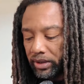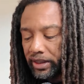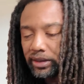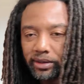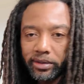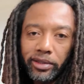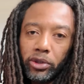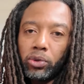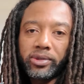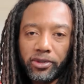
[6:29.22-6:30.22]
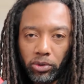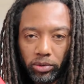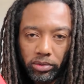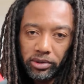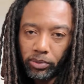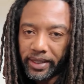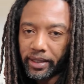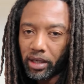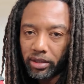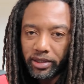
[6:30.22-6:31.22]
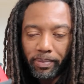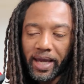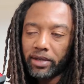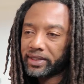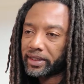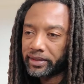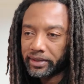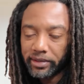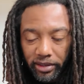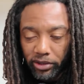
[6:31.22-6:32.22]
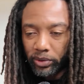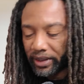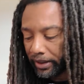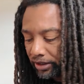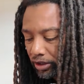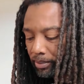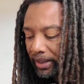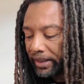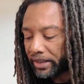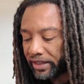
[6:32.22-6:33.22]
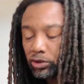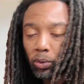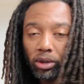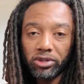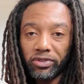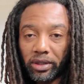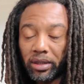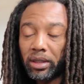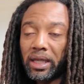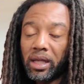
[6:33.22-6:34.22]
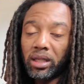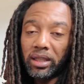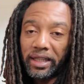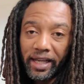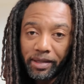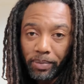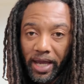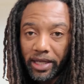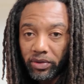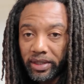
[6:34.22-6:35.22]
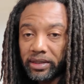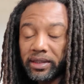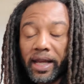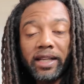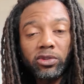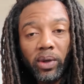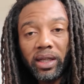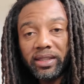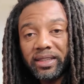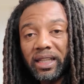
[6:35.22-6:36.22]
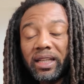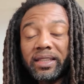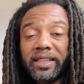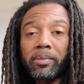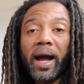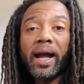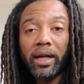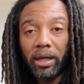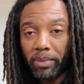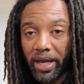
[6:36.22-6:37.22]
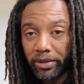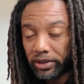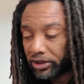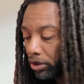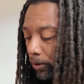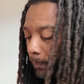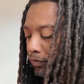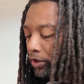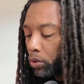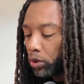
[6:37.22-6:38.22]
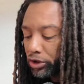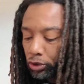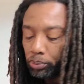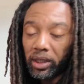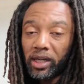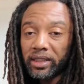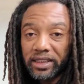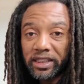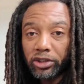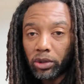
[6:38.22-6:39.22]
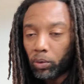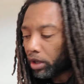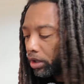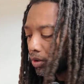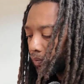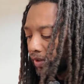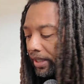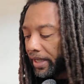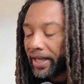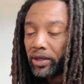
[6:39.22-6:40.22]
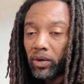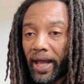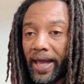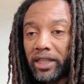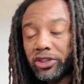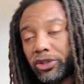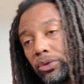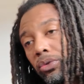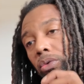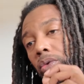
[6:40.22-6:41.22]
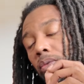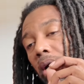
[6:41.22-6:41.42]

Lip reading: this is the new school, is what they call it, the battery tenders. This is the new thing, you know what I mean? And this works for lead batteries as well as the lithium ion batteries. So once you plug this into the wall, it'll ask you